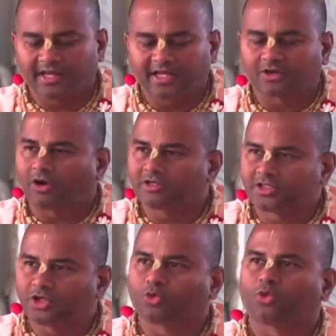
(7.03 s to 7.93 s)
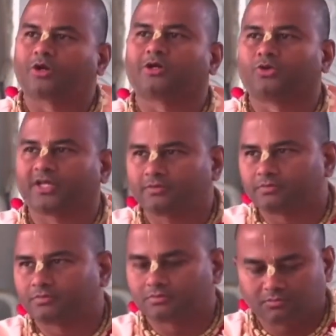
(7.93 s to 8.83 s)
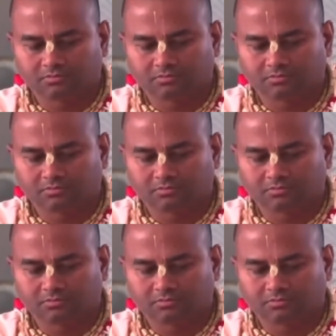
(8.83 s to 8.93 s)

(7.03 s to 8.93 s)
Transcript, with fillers: in an area called Thirukurangudi.